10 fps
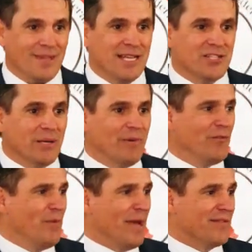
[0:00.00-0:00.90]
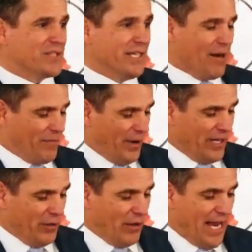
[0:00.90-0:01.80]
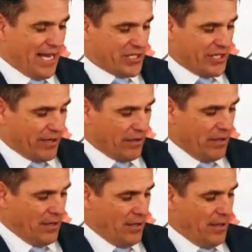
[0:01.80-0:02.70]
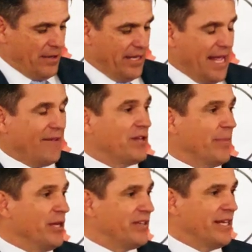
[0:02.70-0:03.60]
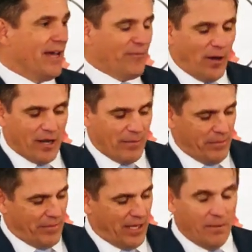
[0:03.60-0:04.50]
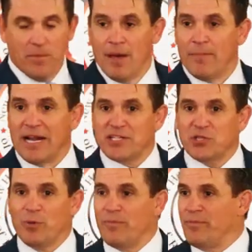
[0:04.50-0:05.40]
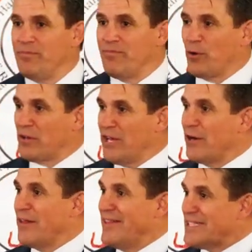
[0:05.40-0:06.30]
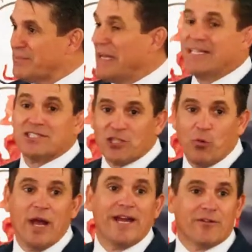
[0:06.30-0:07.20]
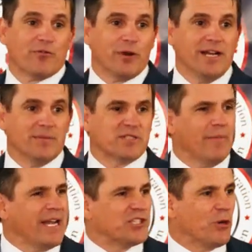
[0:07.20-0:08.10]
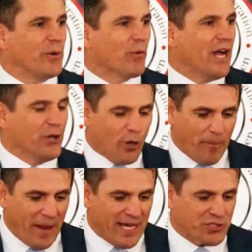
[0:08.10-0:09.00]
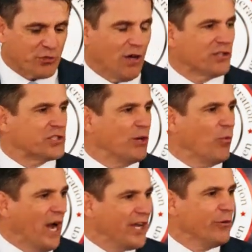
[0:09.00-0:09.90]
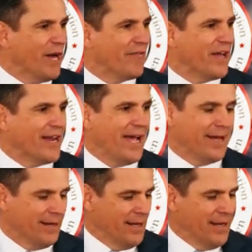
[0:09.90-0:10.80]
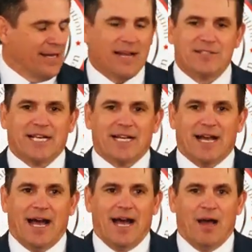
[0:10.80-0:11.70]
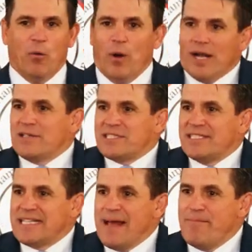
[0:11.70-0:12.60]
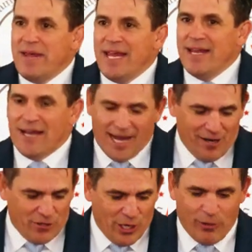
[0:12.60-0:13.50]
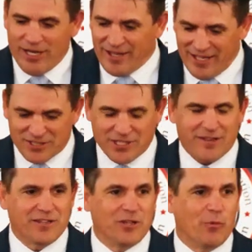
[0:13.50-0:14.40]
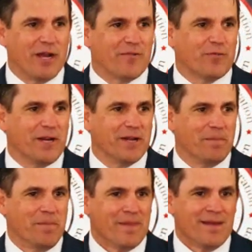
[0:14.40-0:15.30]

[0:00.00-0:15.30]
And some of you may have seen our funny little hats here that have WTF on them. But I just want to, for clarity, this means the way to freedom. Somebody told me, Ryan, you're a pastor also. Why do you have that hat? I was like, what else does that mean? I don't know anything else other than the way to freedom.